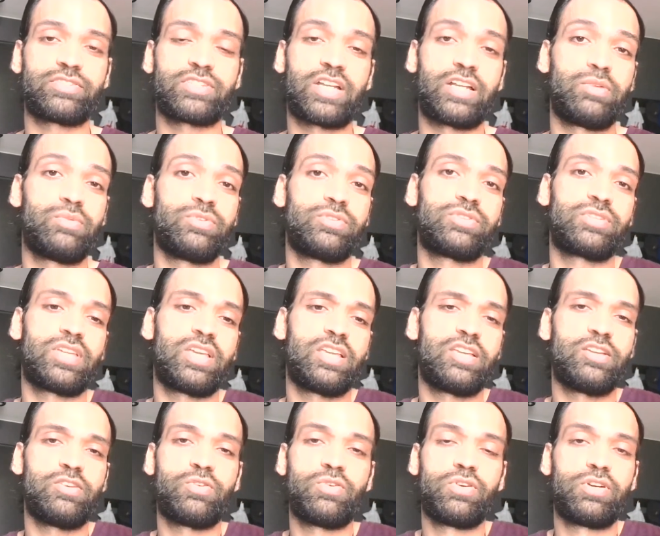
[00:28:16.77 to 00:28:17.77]
and he would say he
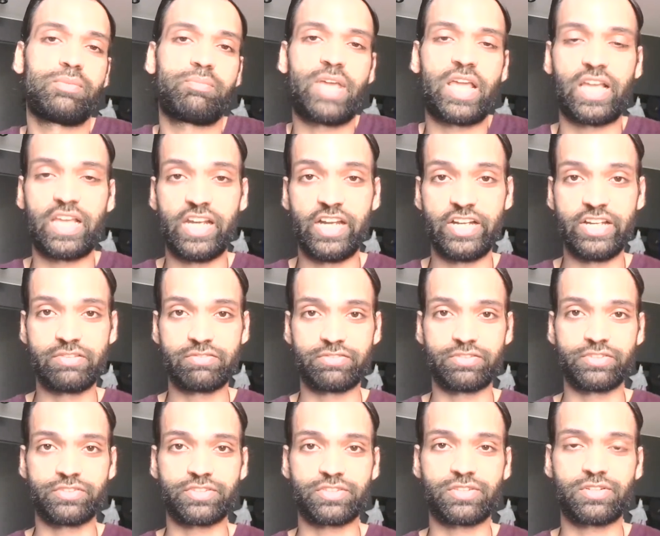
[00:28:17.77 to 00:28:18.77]
couldn't make any
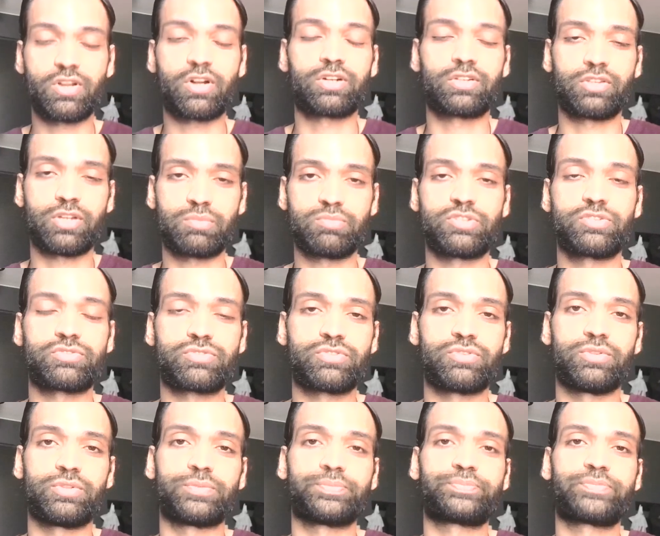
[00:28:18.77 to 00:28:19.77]
difference, not Thomas Roe.